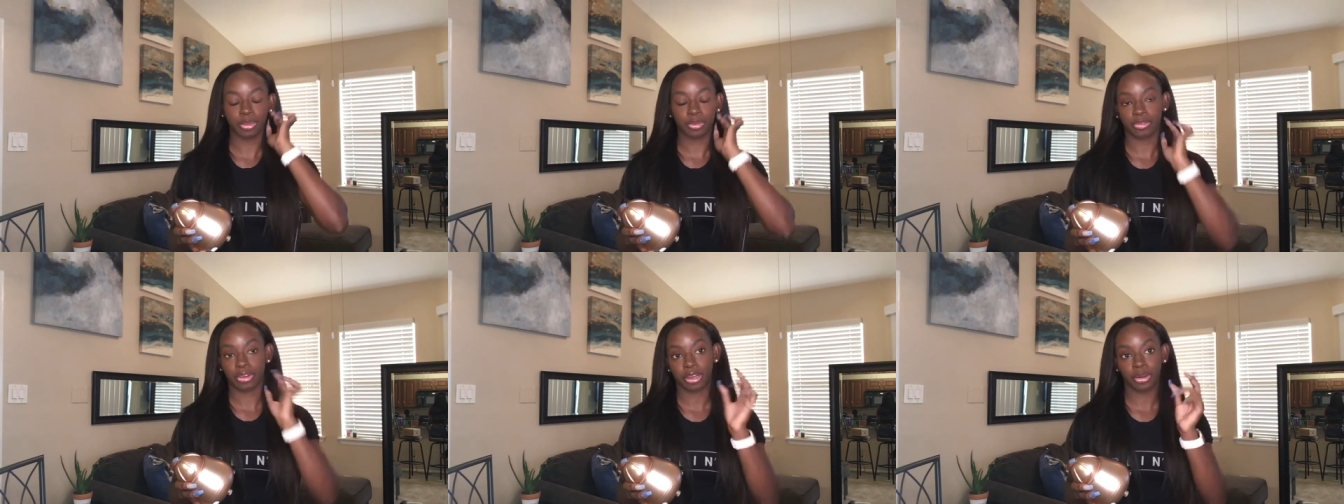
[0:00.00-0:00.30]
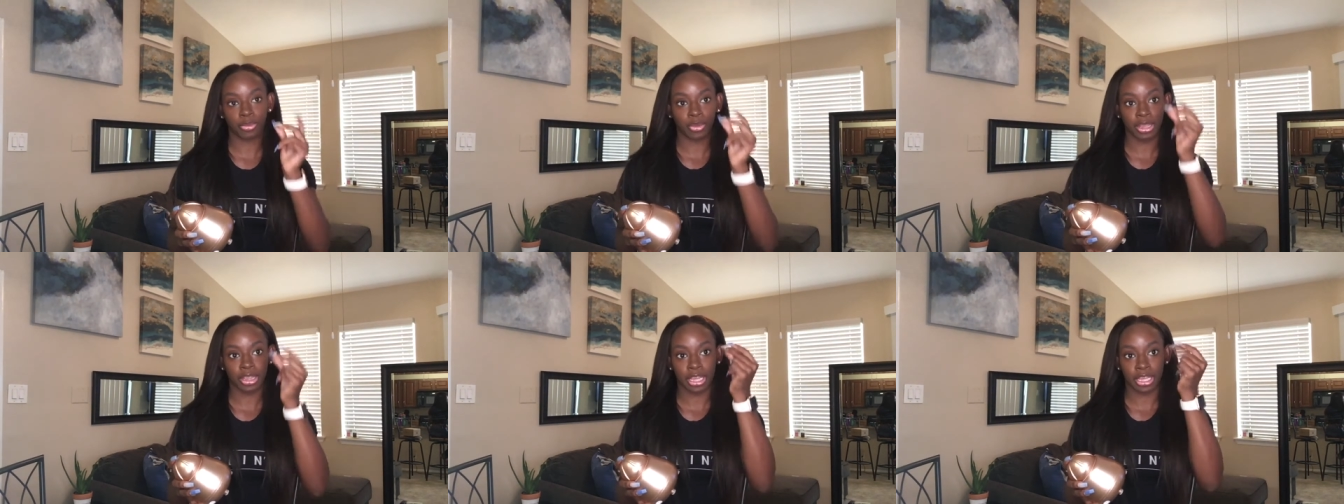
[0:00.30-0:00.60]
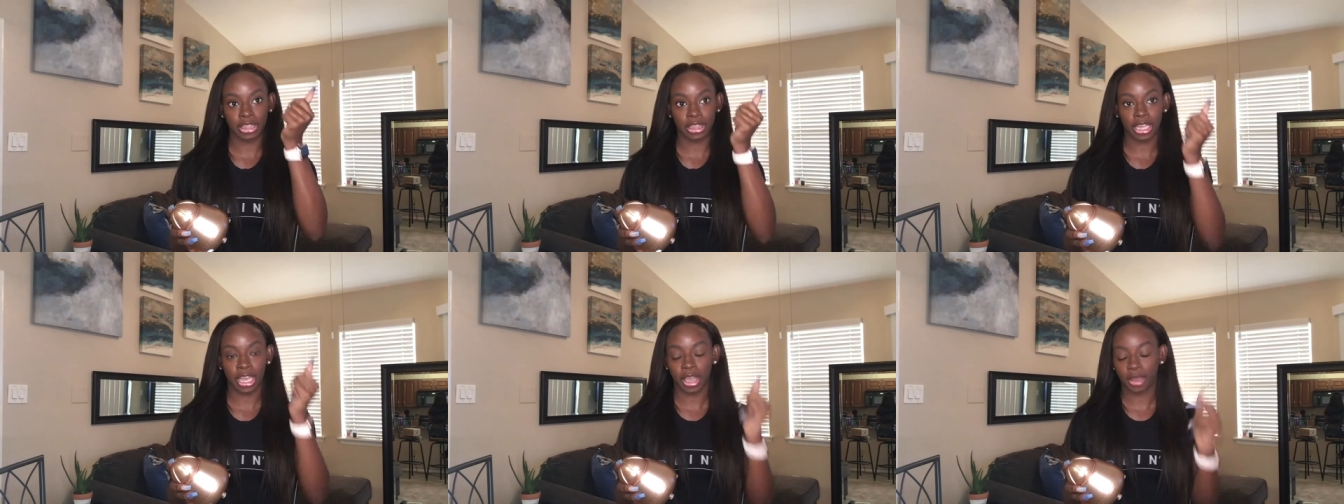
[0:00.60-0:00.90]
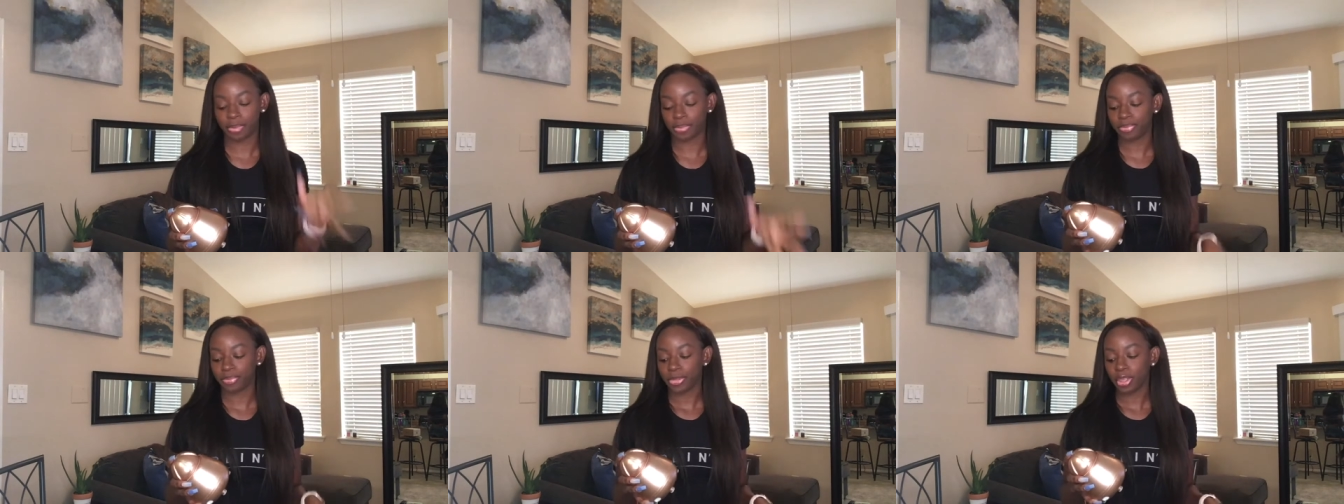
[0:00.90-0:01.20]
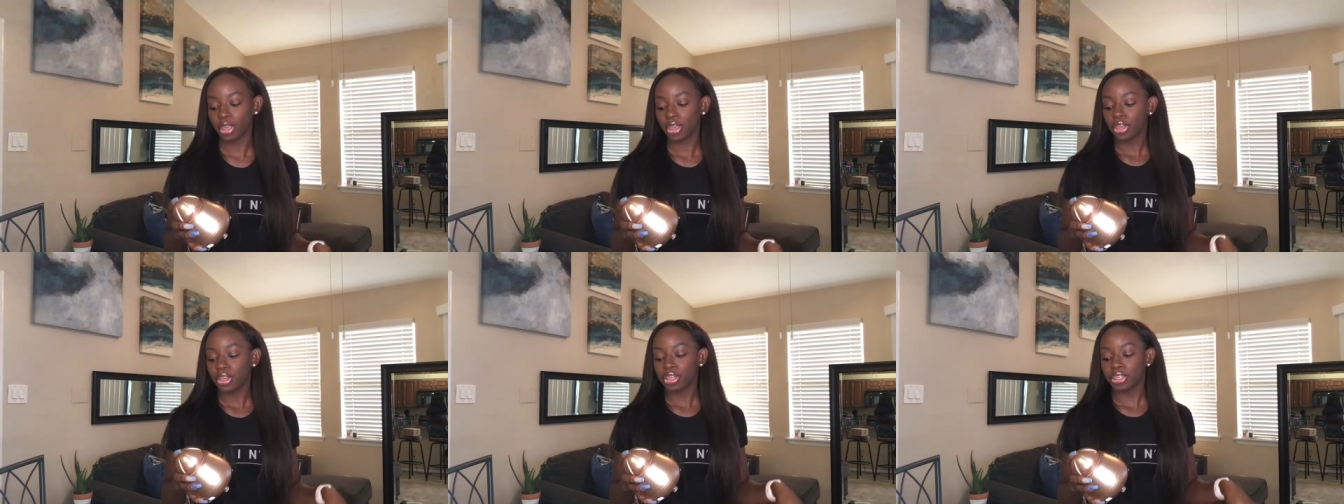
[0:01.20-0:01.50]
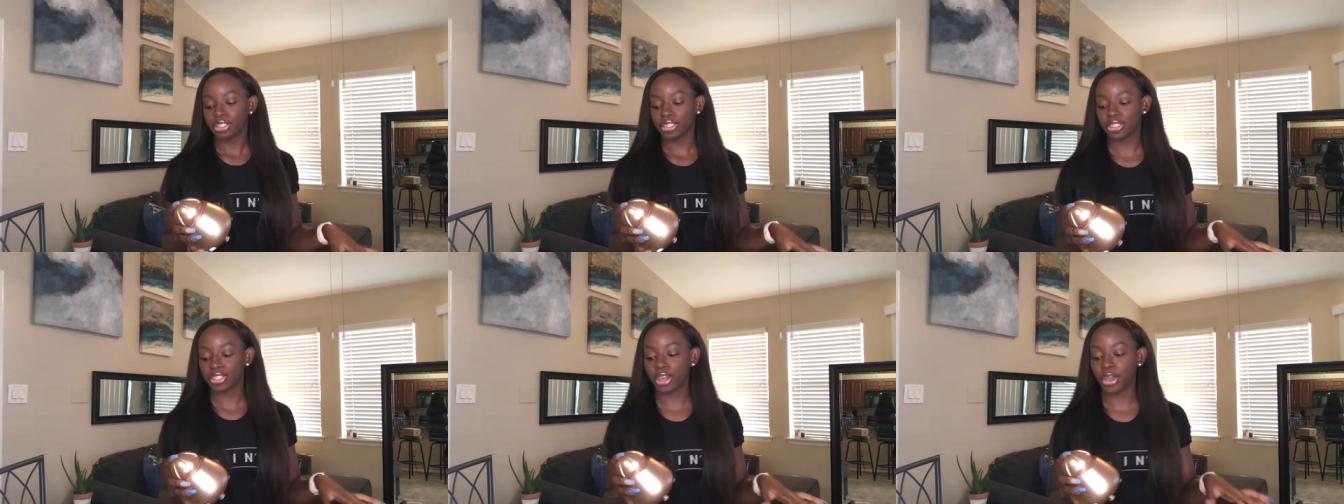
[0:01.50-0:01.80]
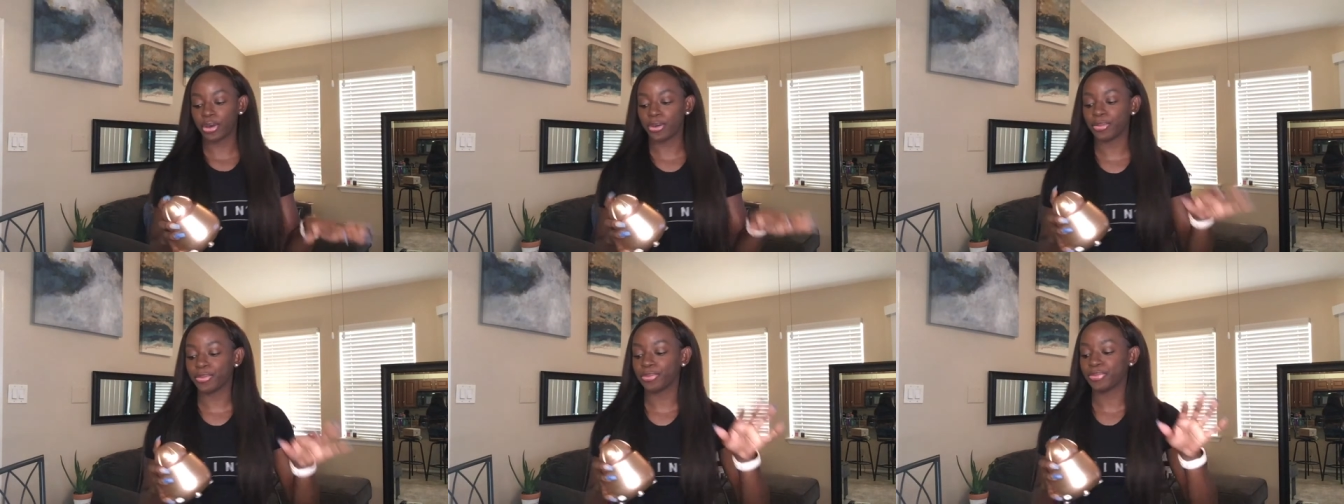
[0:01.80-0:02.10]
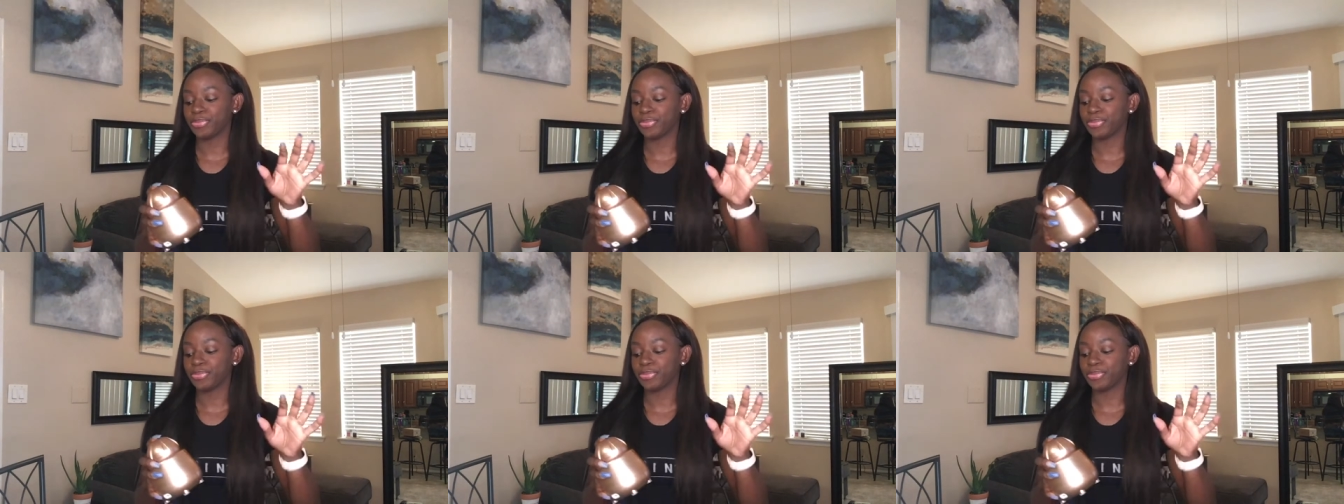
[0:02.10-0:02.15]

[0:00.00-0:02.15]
right away like that. So,